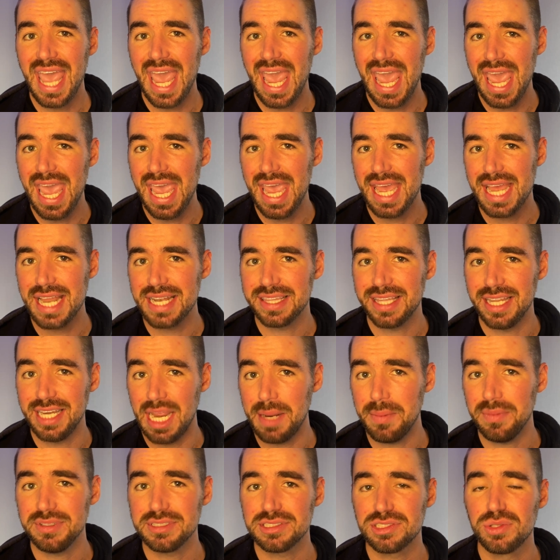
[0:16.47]
And the
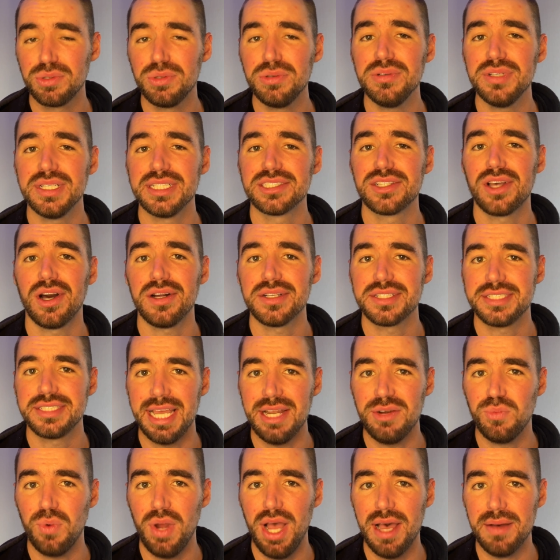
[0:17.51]
name of this tool is called
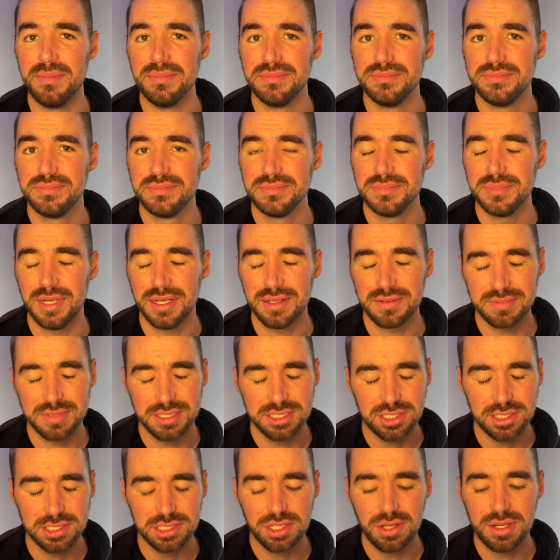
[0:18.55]
10Web. But
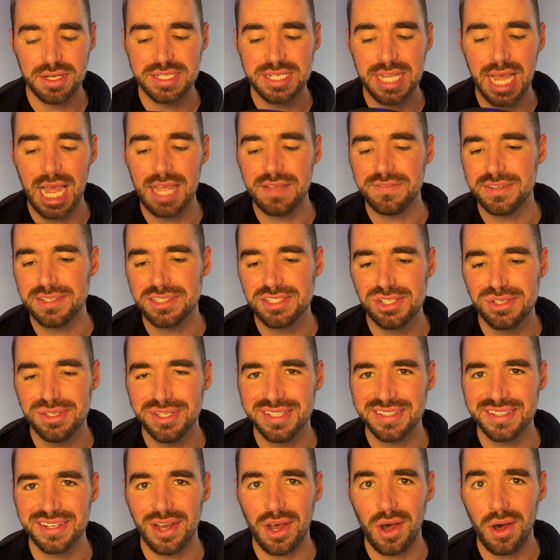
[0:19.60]
let's just go and dive into
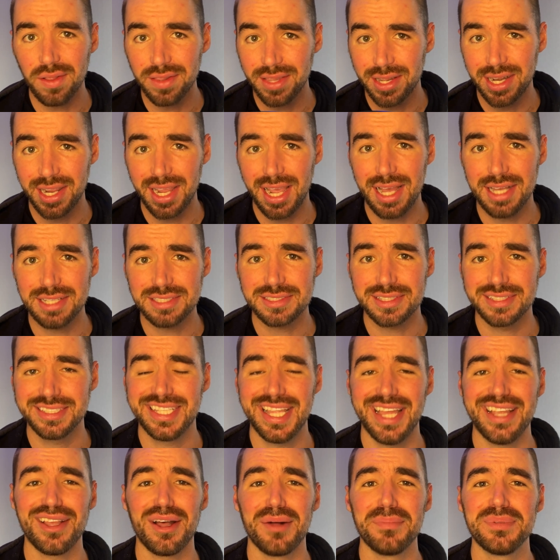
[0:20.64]
it. All that I ask is
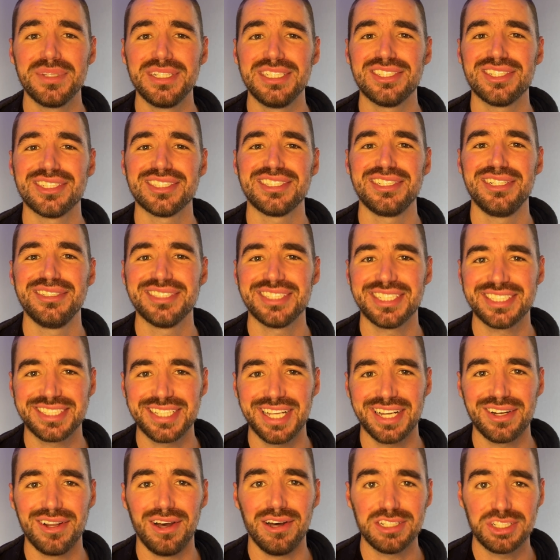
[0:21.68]
that y'all please just use this
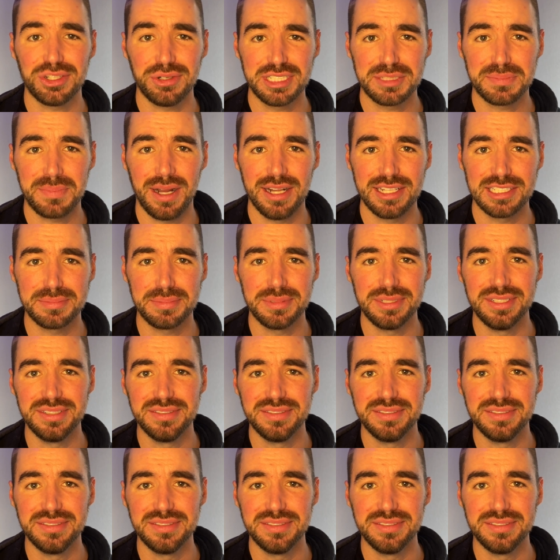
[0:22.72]
technology responsibly.